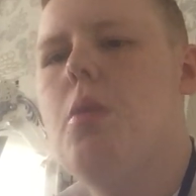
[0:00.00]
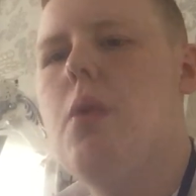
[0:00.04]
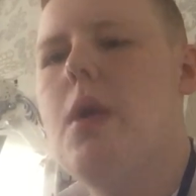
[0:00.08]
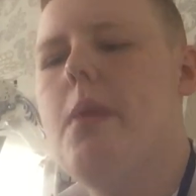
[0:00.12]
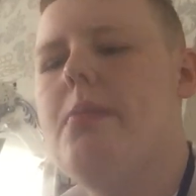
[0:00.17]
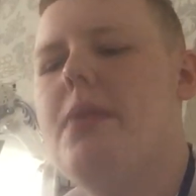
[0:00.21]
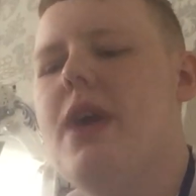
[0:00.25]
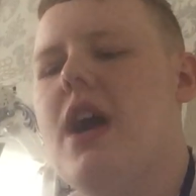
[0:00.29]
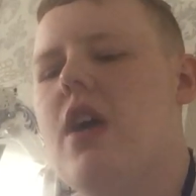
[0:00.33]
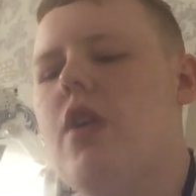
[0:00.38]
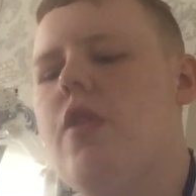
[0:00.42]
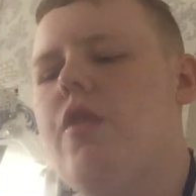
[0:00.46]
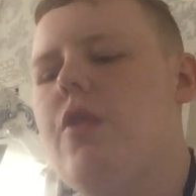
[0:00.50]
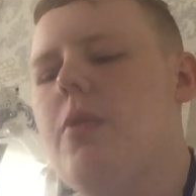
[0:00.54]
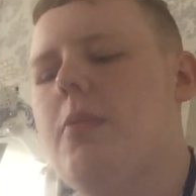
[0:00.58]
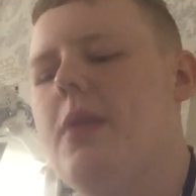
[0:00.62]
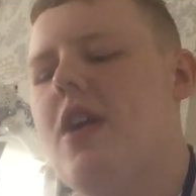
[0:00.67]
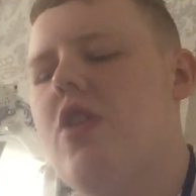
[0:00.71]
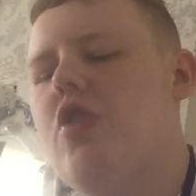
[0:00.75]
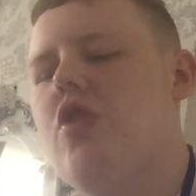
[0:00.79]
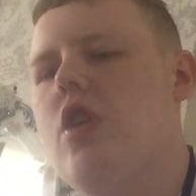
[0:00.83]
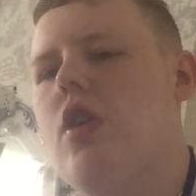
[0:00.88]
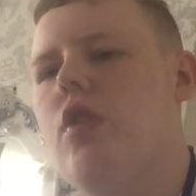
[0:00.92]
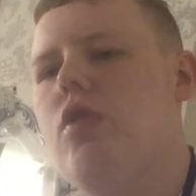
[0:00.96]
one pack of the
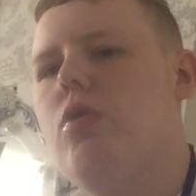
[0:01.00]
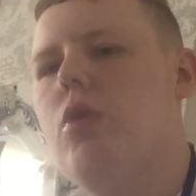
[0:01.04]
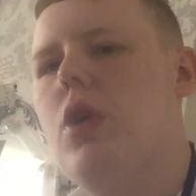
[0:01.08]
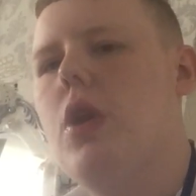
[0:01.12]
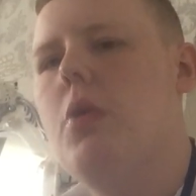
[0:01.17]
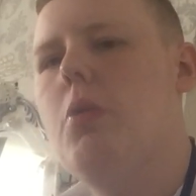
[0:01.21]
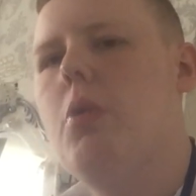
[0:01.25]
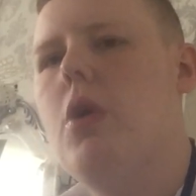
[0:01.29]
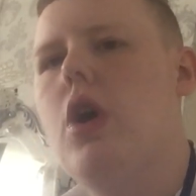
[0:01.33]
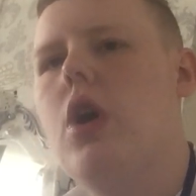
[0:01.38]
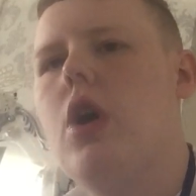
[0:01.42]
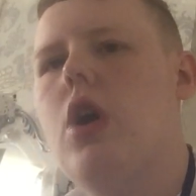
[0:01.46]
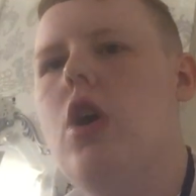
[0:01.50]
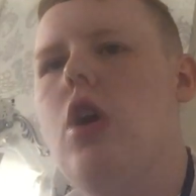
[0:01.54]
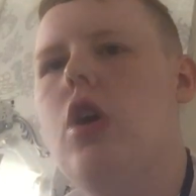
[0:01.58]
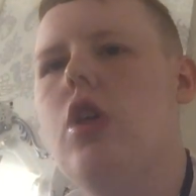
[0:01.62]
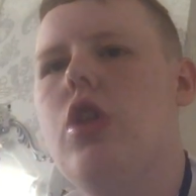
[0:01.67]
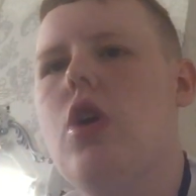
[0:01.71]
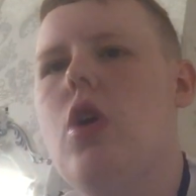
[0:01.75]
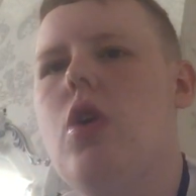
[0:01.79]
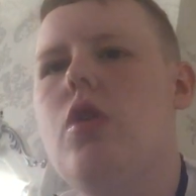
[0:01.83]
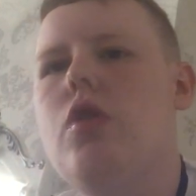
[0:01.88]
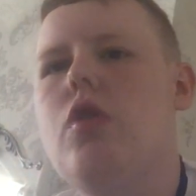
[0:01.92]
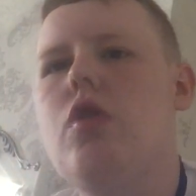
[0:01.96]
Match Attax 101
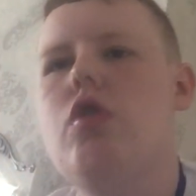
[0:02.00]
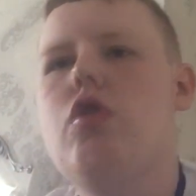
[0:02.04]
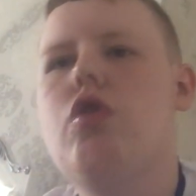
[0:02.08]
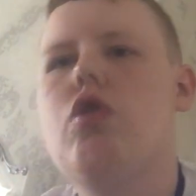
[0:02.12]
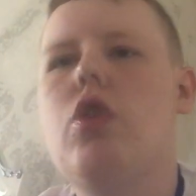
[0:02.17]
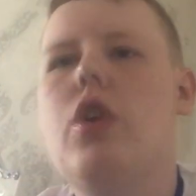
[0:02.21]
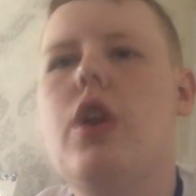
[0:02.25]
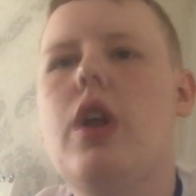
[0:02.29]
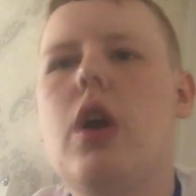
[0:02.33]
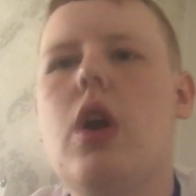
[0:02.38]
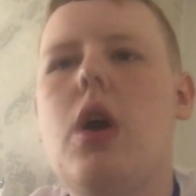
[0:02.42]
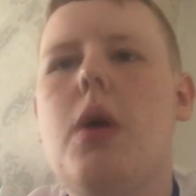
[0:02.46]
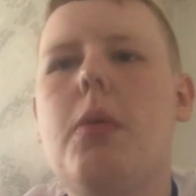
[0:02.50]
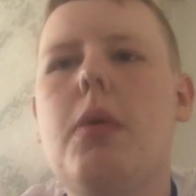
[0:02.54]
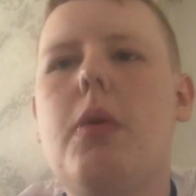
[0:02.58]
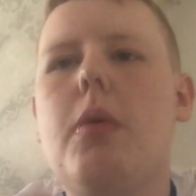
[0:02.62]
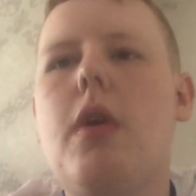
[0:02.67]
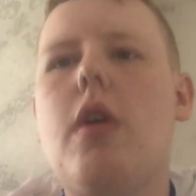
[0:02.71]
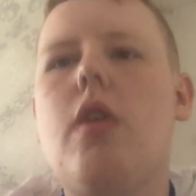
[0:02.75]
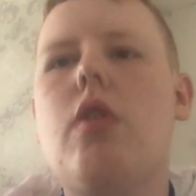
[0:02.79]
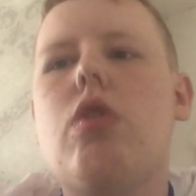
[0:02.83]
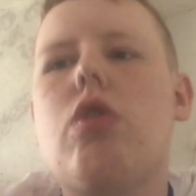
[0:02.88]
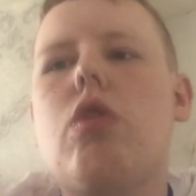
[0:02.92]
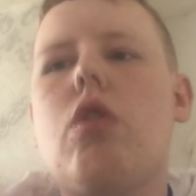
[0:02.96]
cards. Hope you enjoyed it. Comment,
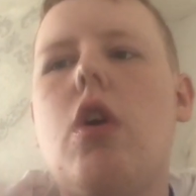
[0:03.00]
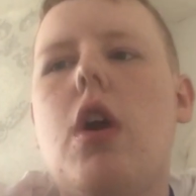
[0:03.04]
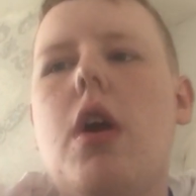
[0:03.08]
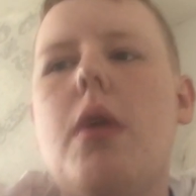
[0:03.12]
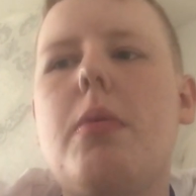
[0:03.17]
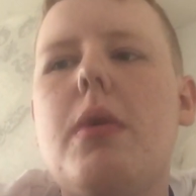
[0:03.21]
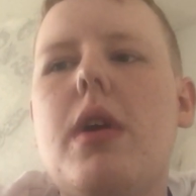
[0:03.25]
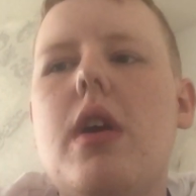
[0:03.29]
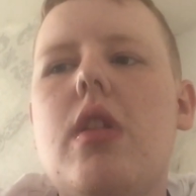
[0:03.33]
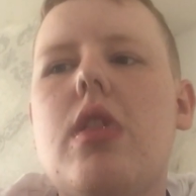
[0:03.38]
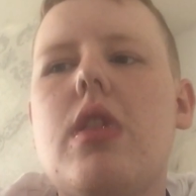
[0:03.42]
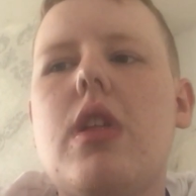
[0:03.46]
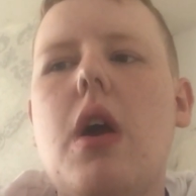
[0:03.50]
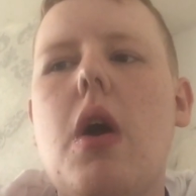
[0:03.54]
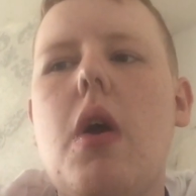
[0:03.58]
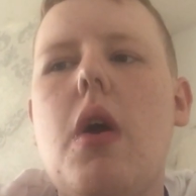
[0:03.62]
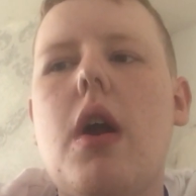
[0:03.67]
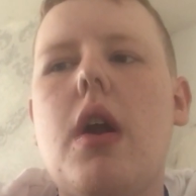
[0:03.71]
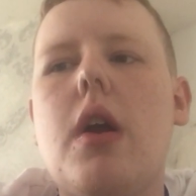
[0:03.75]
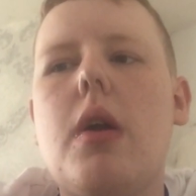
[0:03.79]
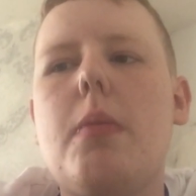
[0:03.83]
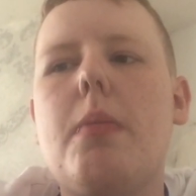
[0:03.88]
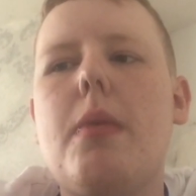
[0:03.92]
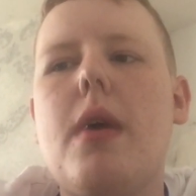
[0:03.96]
rate, subscribe. Peace out
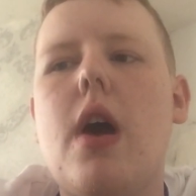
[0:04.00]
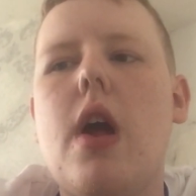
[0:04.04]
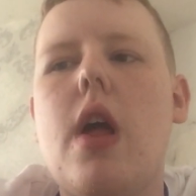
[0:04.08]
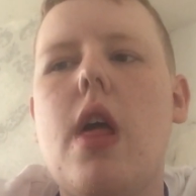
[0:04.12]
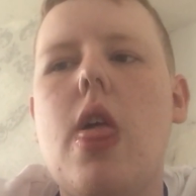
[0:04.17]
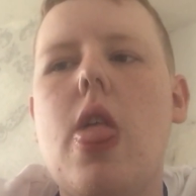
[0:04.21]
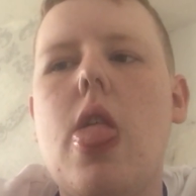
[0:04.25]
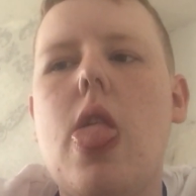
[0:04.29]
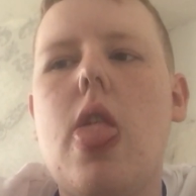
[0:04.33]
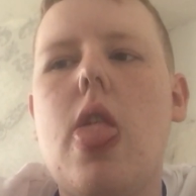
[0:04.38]
and goodbye.